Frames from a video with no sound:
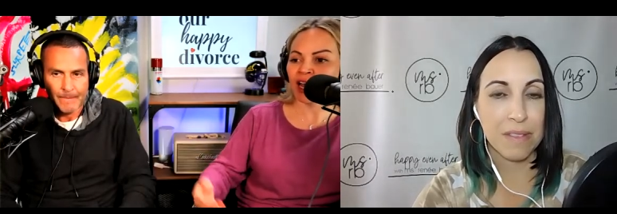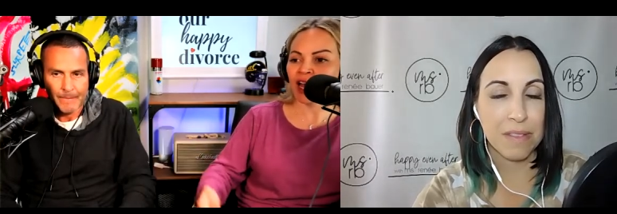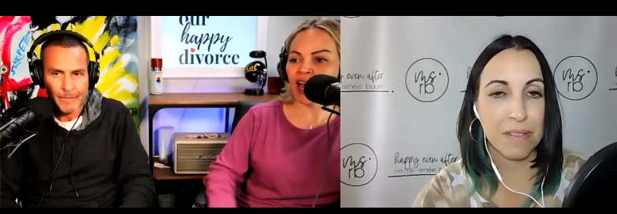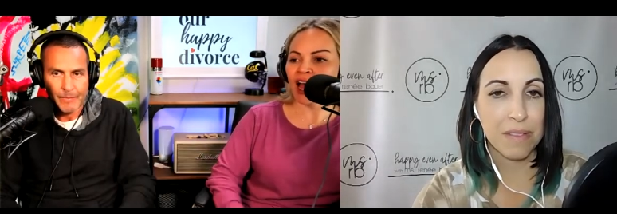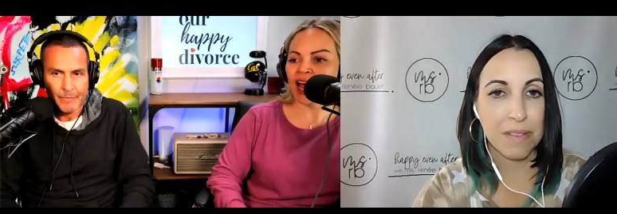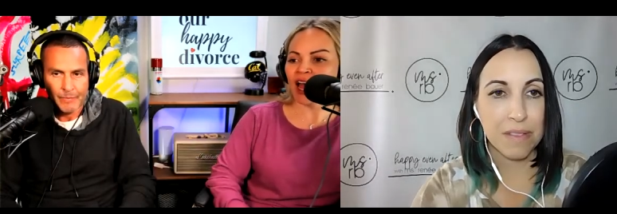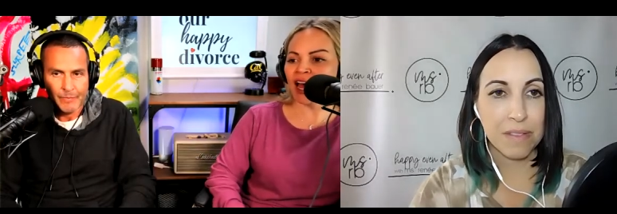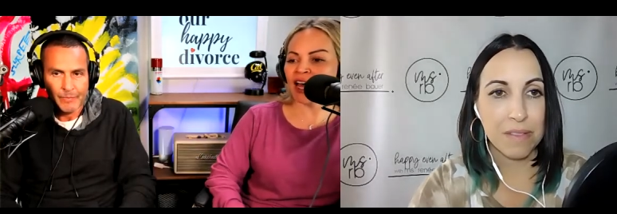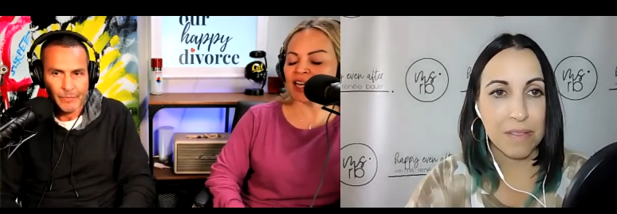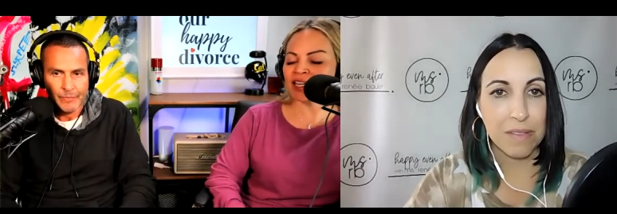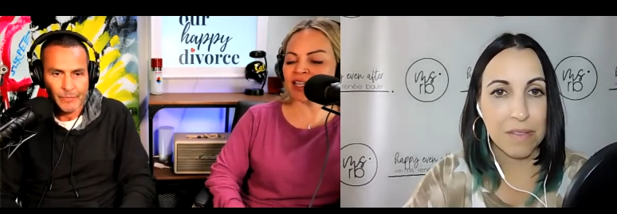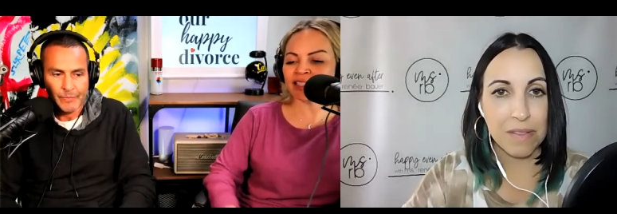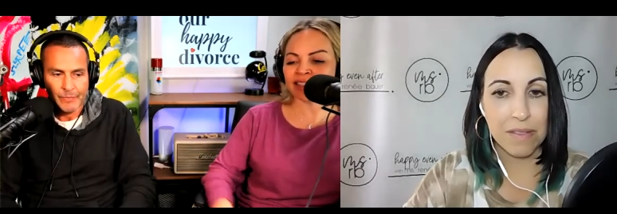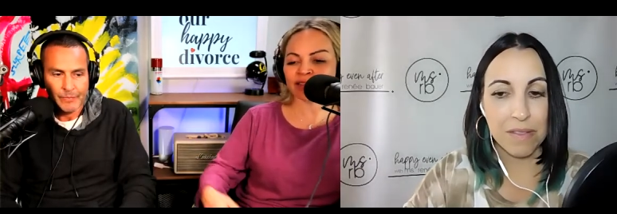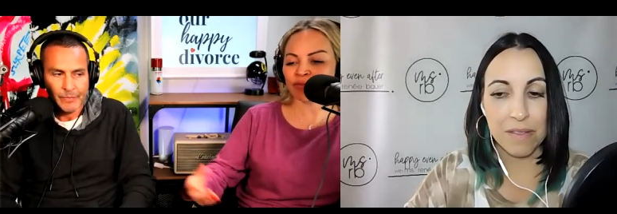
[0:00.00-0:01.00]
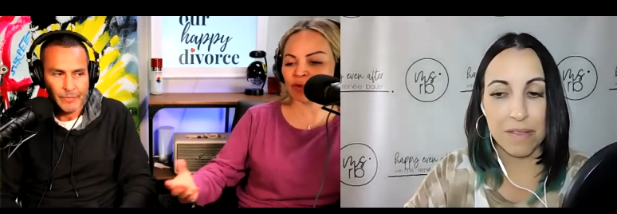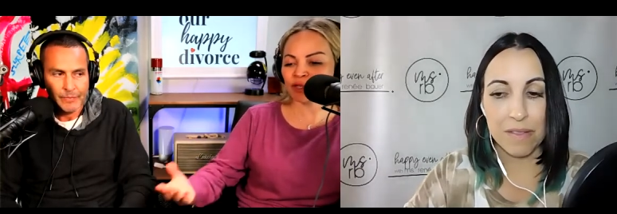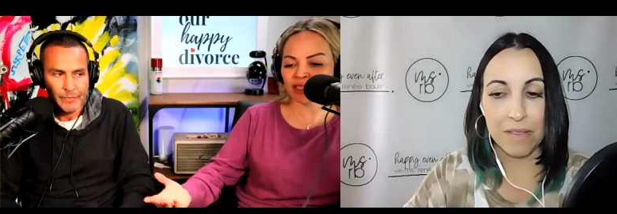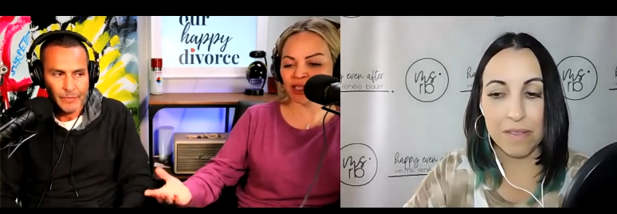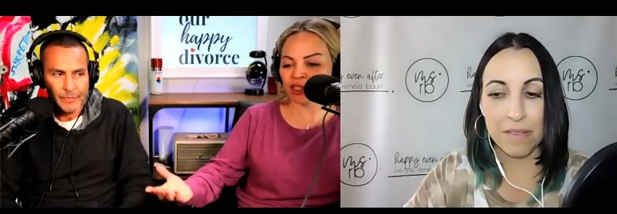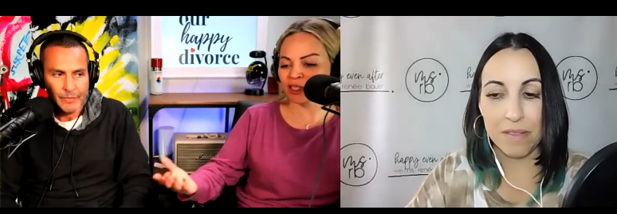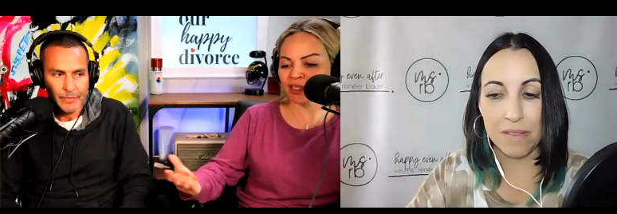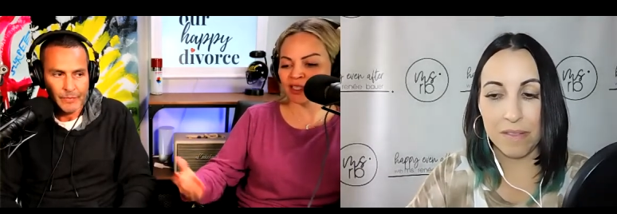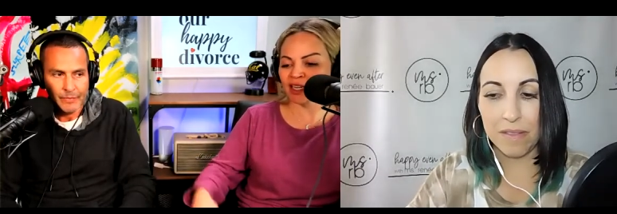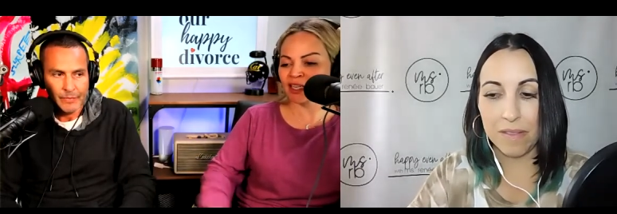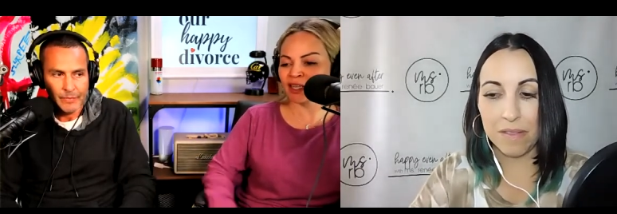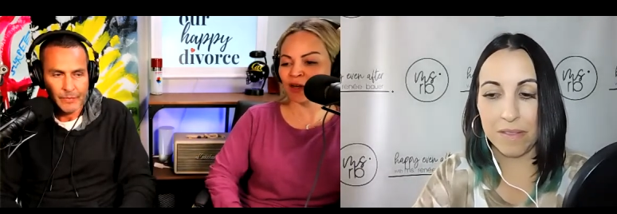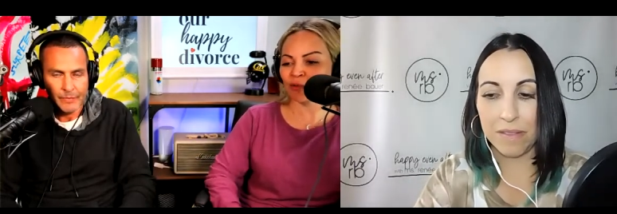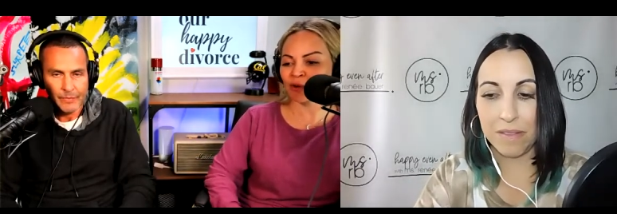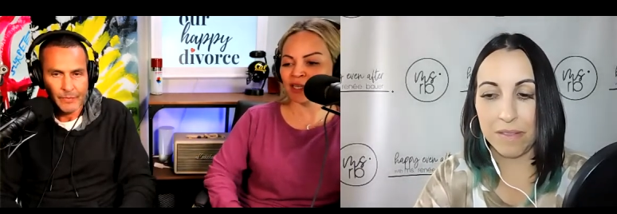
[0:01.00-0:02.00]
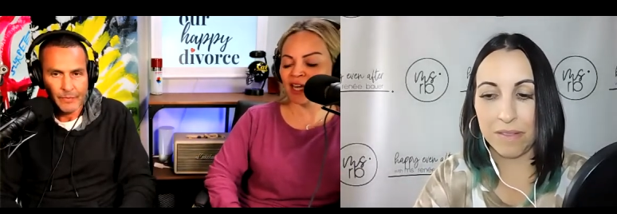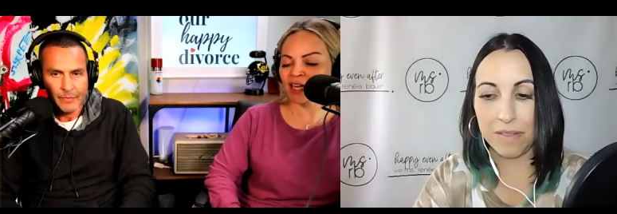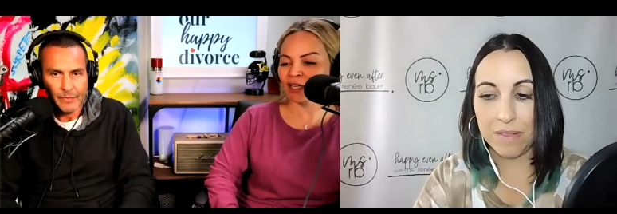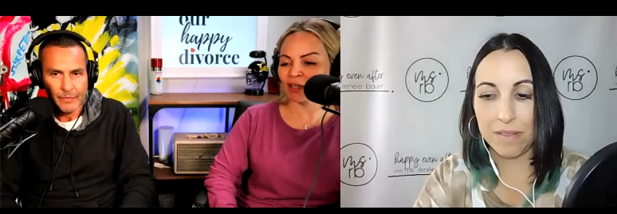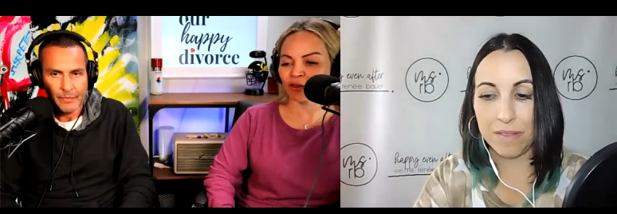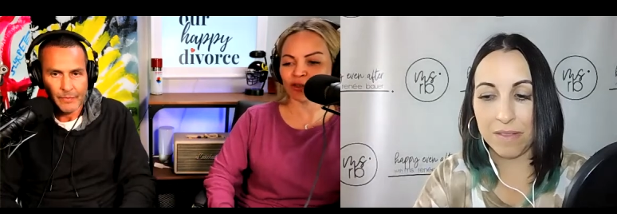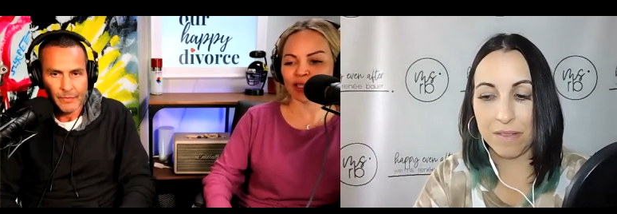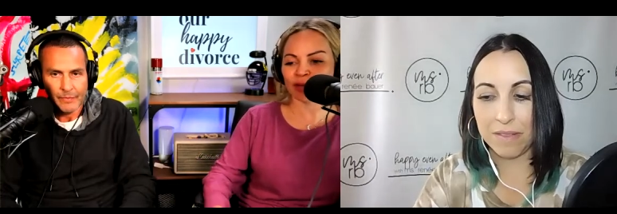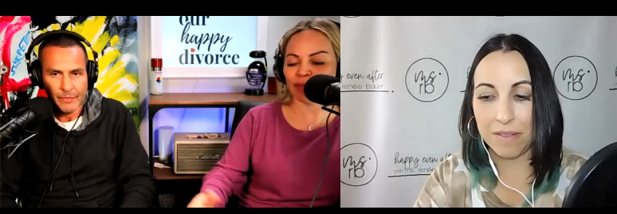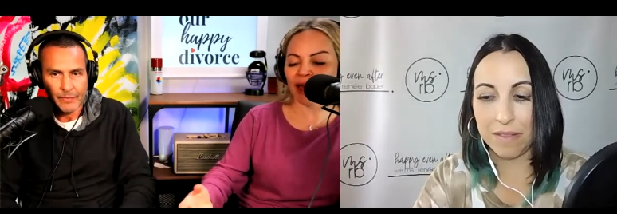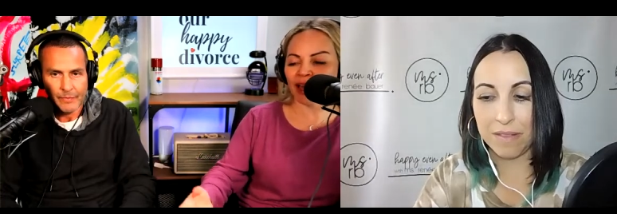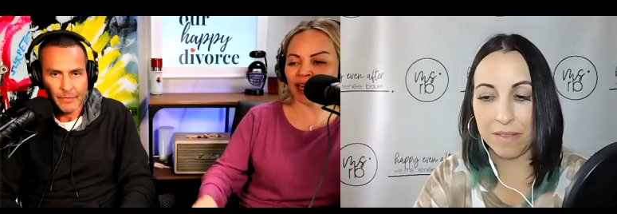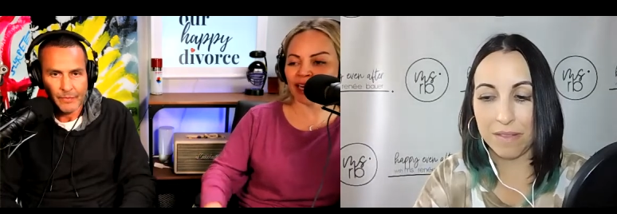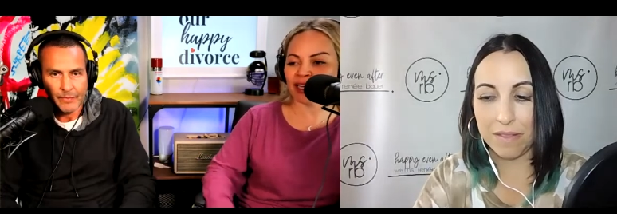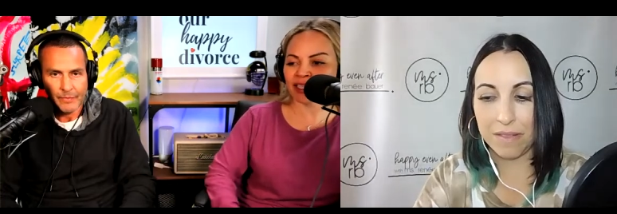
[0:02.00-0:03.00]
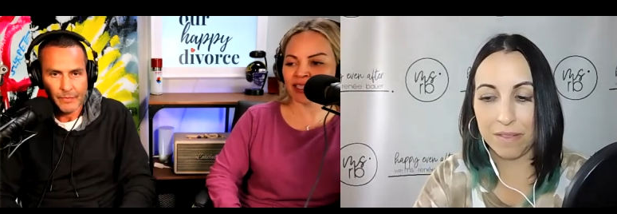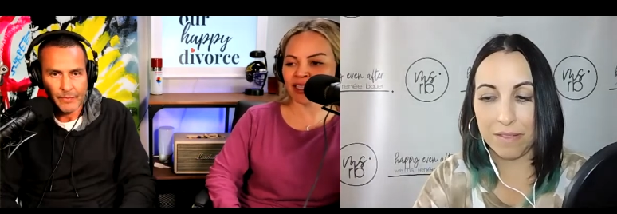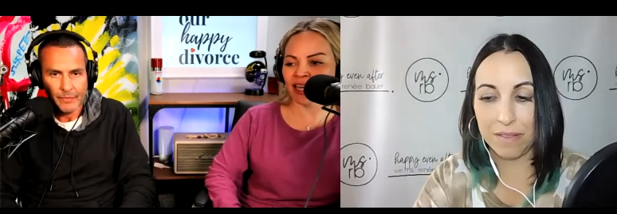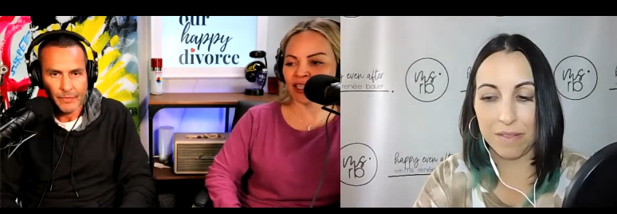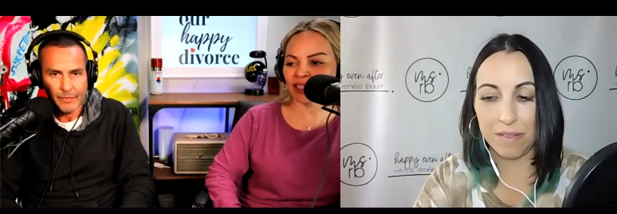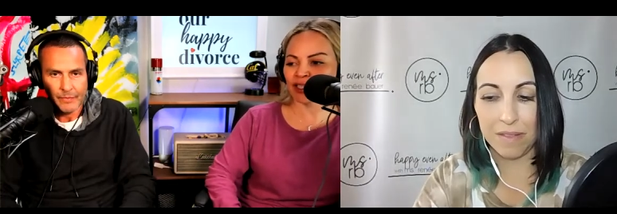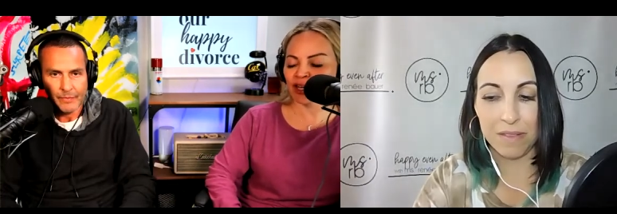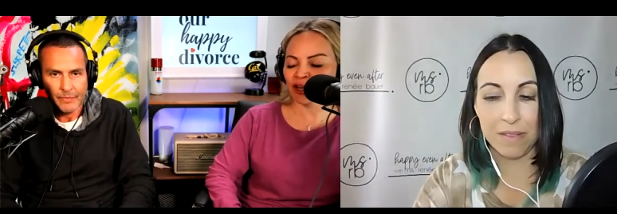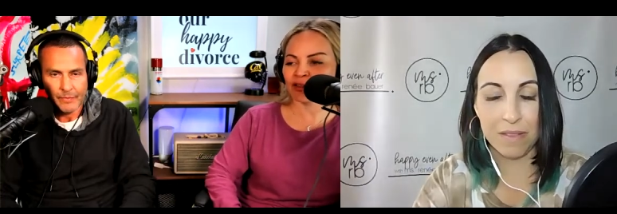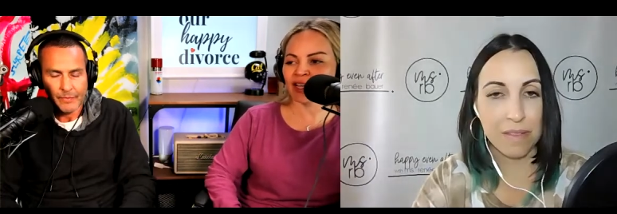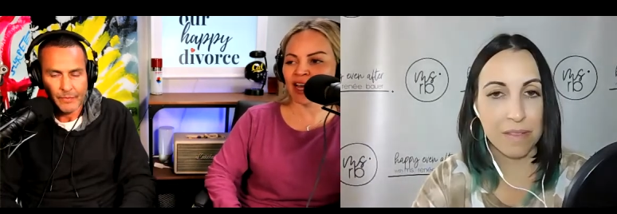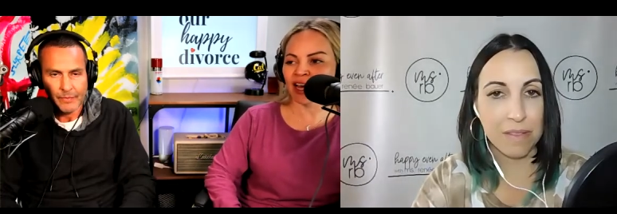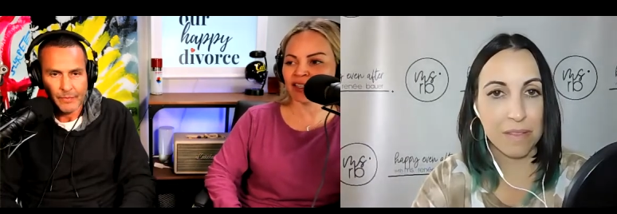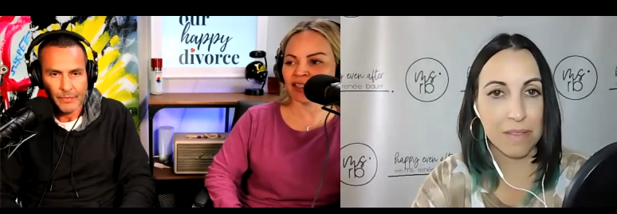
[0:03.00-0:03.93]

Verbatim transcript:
Speaker 1: and he was just sitting there one day and he looked at Ben and he said, "You know, Dad,